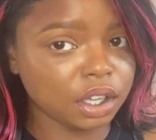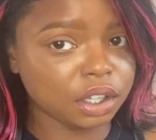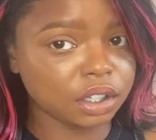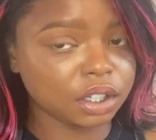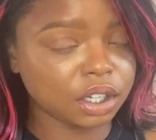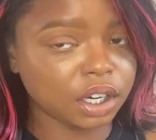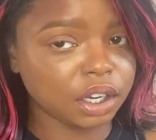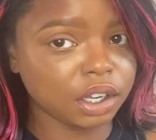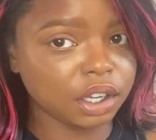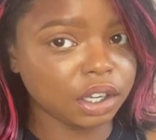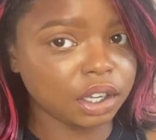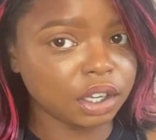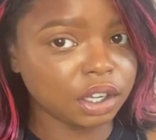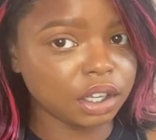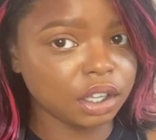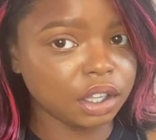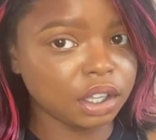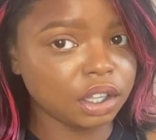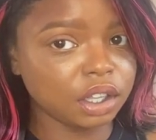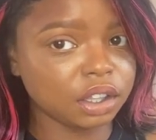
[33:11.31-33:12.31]
Like,
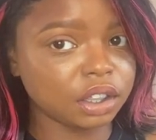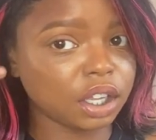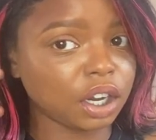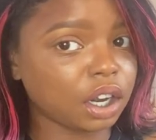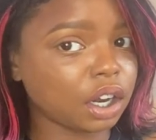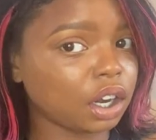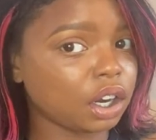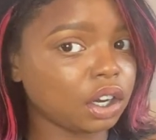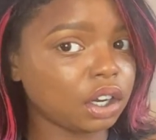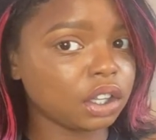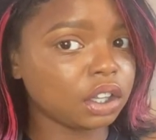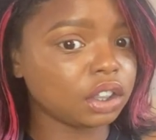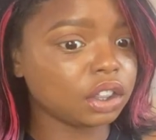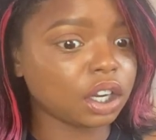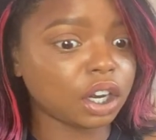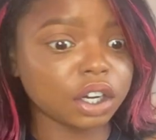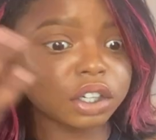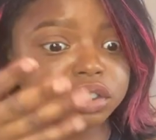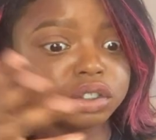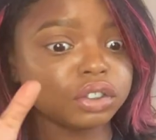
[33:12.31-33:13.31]

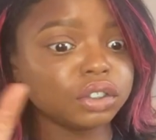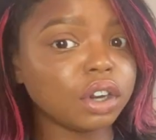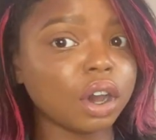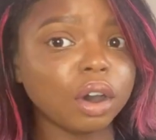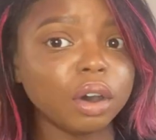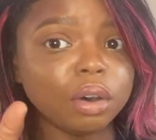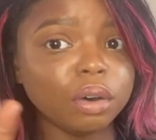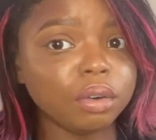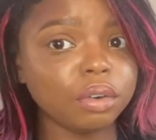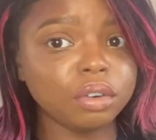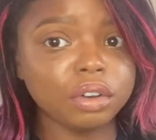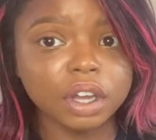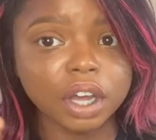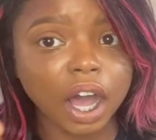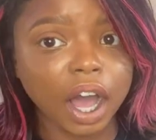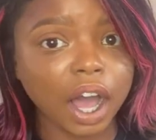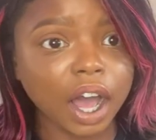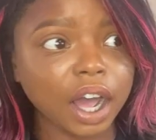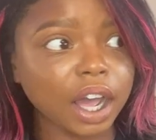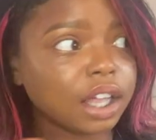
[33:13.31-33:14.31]
there's no
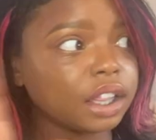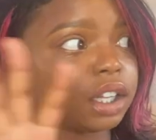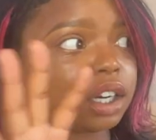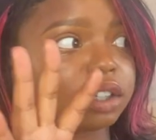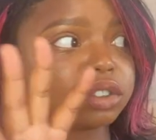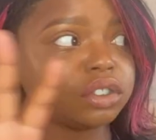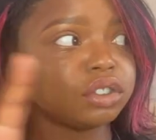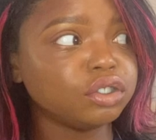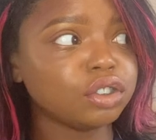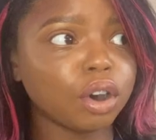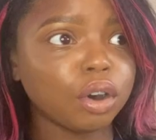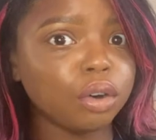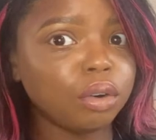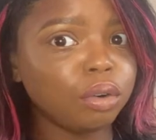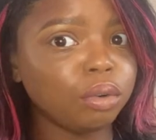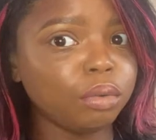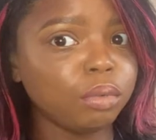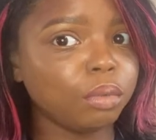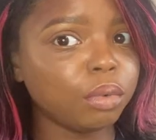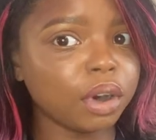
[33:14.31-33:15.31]
guy, there's no
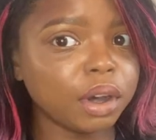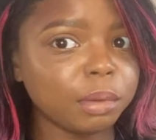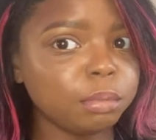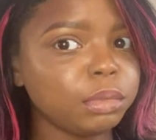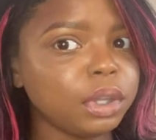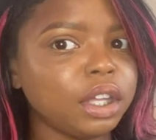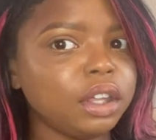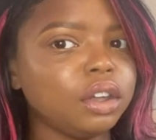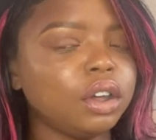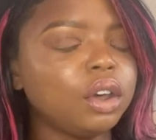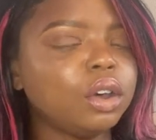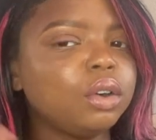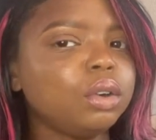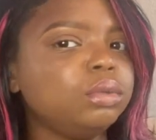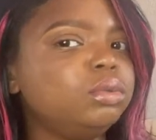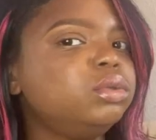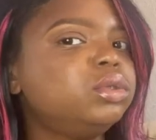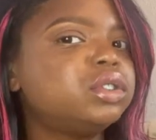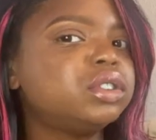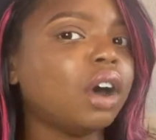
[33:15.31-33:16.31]
woman
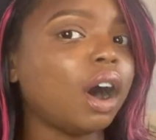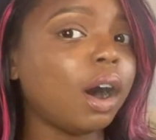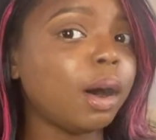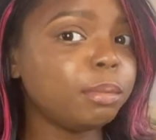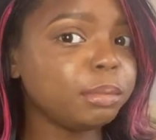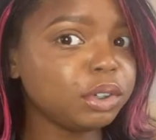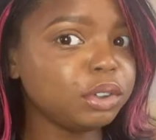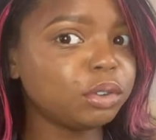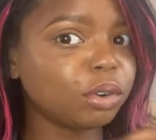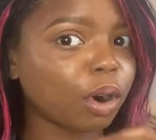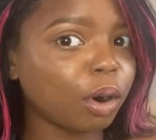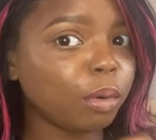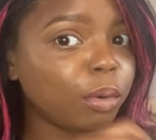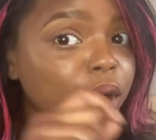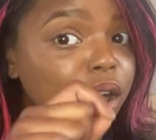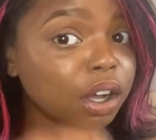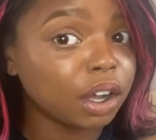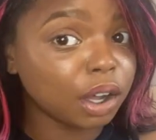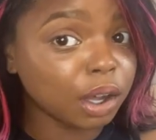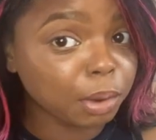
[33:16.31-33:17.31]
who saw me grow
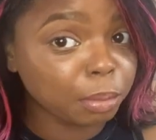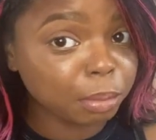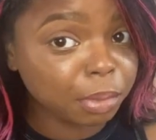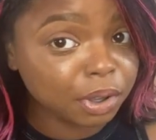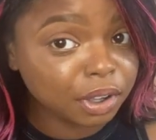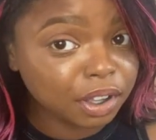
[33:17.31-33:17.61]
up